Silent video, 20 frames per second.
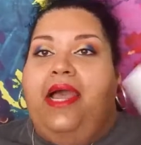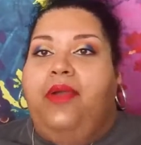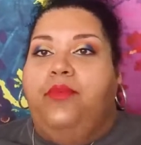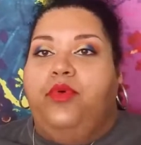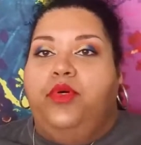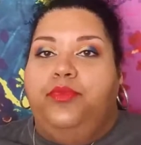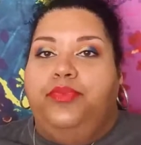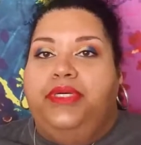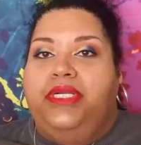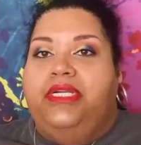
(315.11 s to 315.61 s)

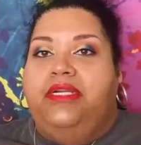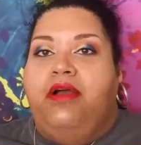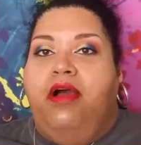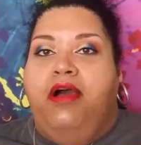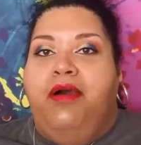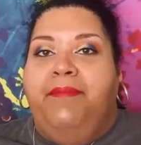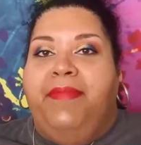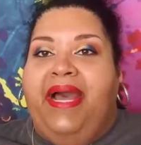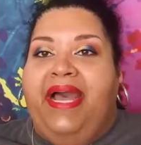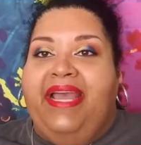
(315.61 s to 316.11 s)
will put it
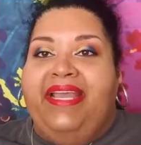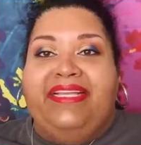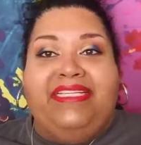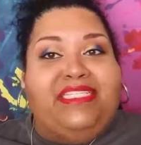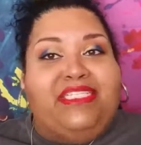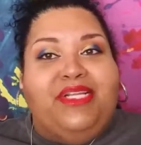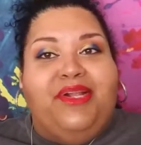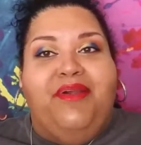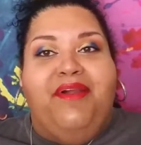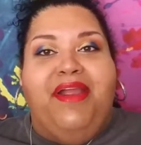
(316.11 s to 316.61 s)
on my
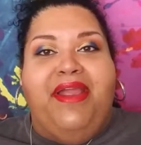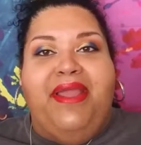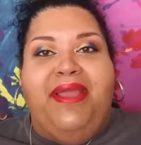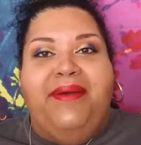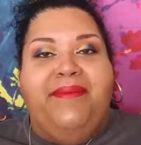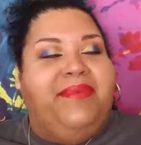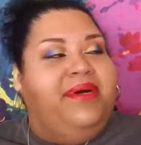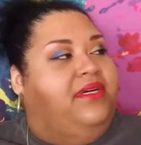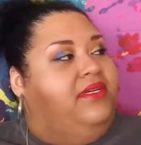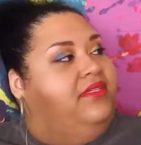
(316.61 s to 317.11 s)

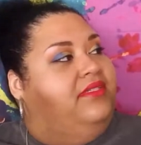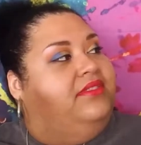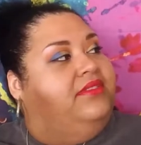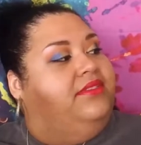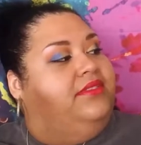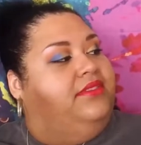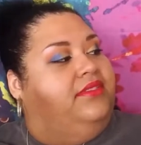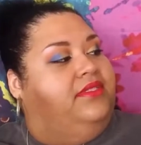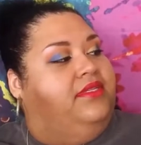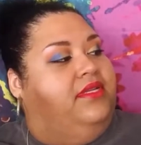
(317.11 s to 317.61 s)
Instagram,
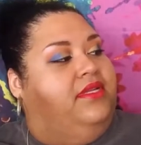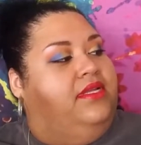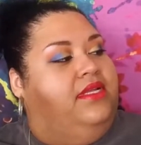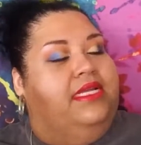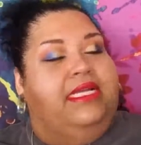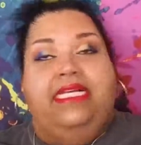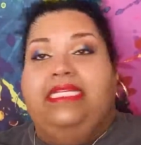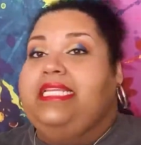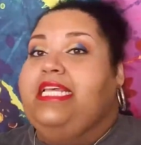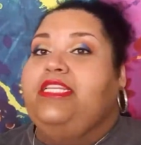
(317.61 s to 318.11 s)

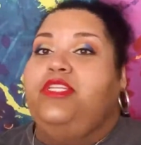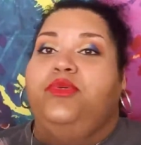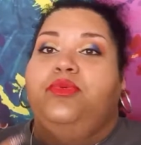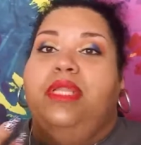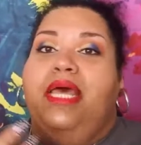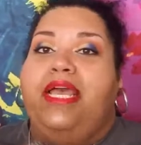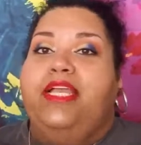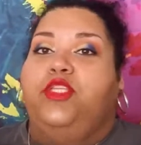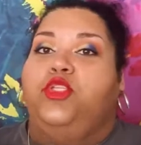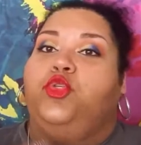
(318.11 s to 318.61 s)
because I do
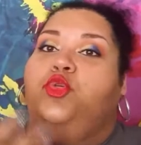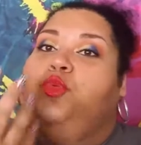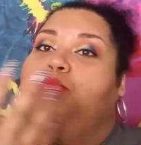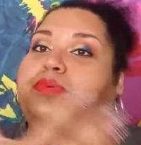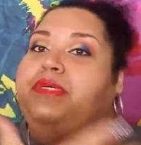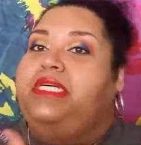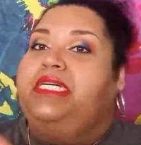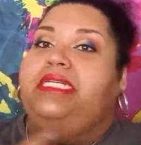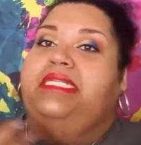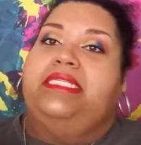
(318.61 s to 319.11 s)
like to
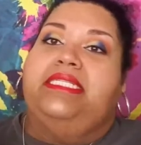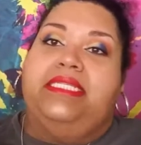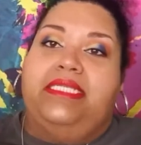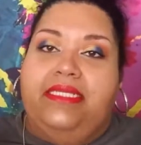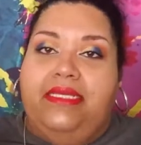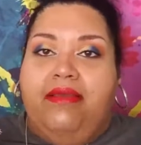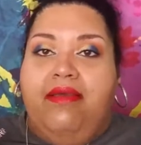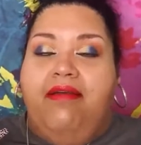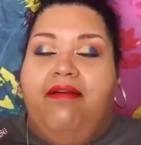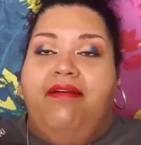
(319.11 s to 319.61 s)
put
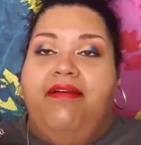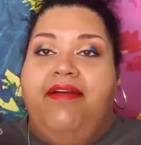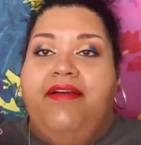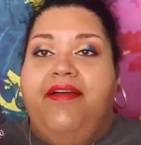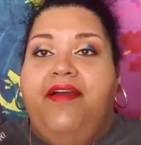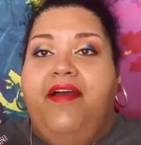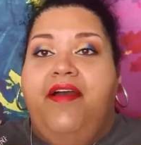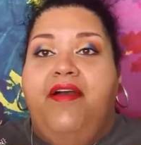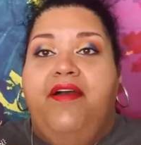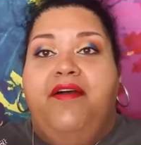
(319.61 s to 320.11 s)

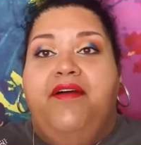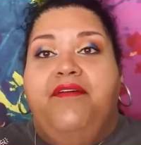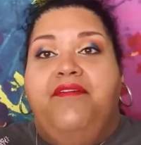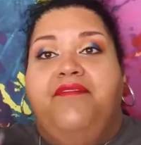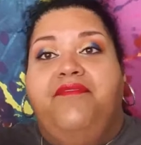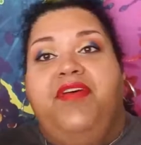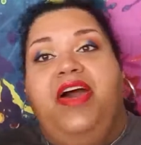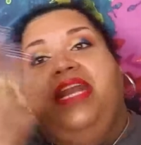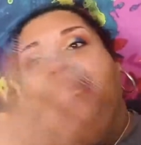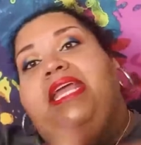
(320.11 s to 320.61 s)

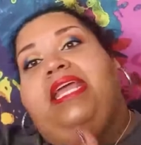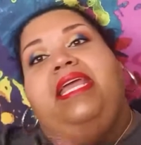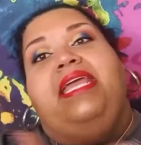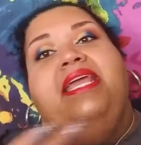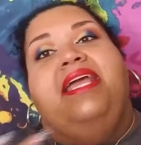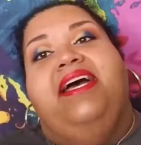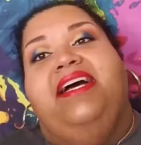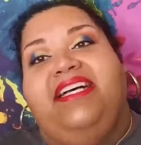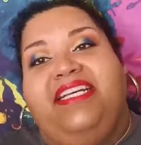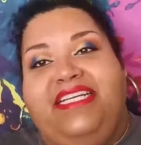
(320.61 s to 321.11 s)

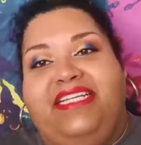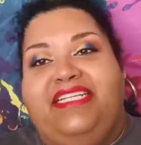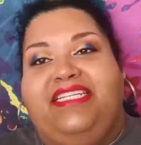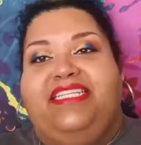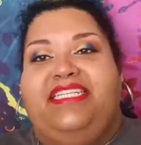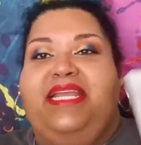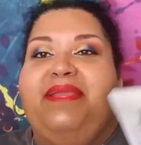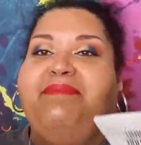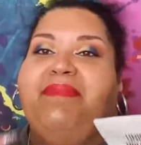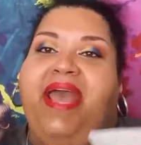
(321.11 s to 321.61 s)
funny
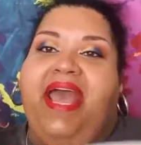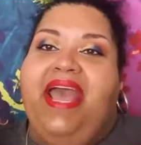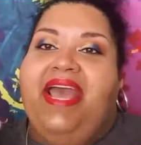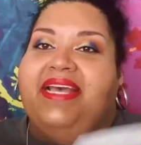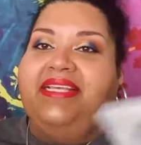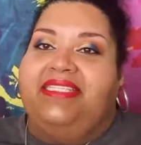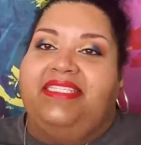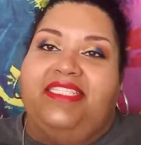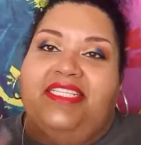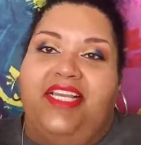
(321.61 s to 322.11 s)
sheet
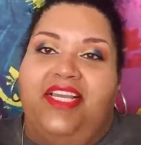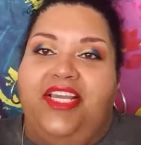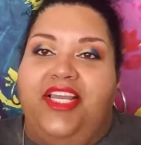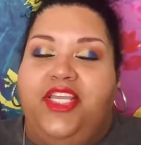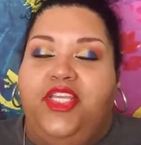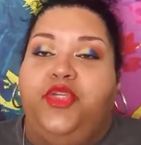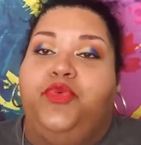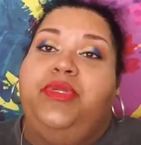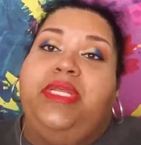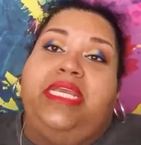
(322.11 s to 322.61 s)
masks,
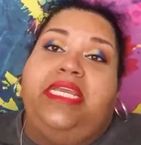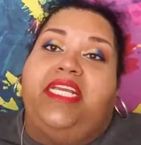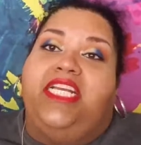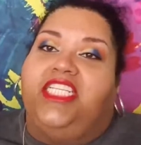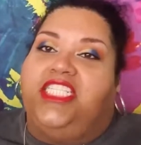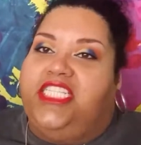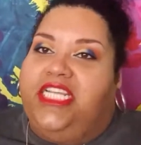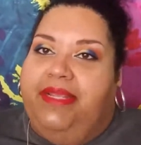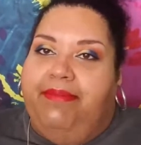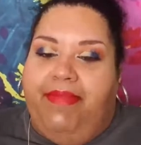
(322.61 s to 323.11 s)
unique
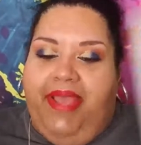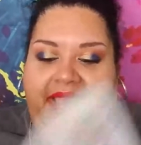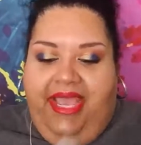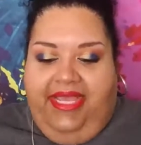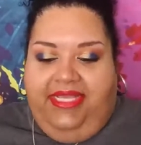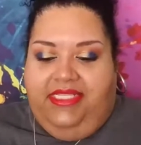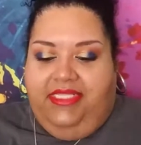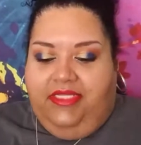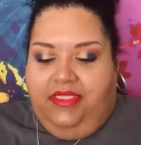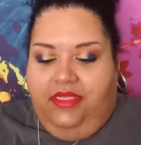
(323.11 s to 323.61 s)
sheet
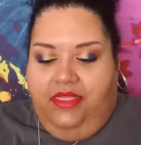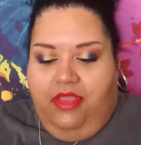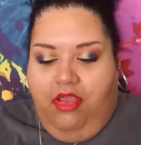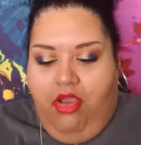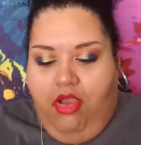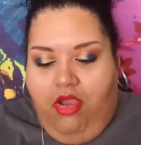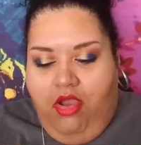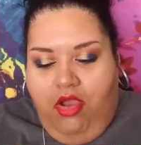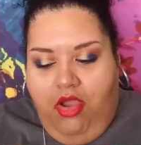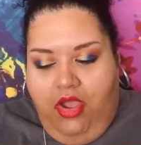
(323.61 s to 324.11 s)
masks
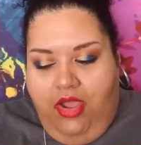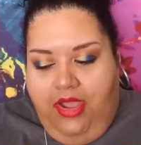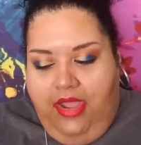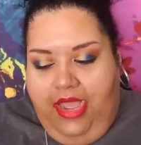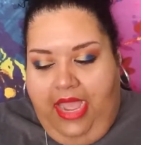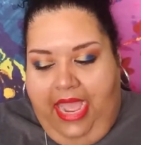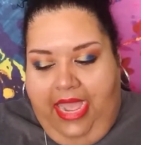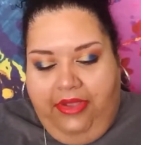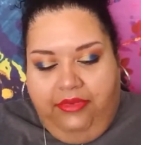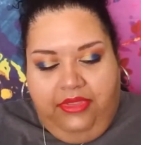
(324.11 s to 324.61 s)

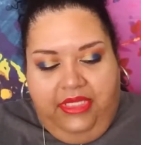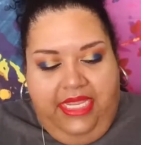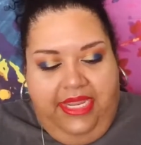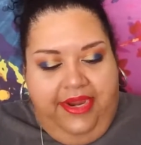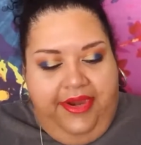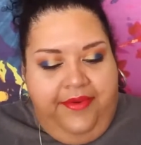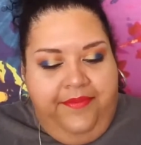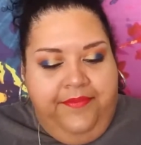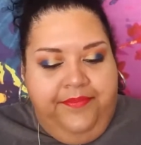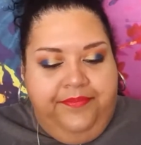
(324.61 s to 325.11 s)
out
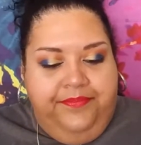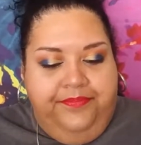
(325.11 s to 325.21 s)
there.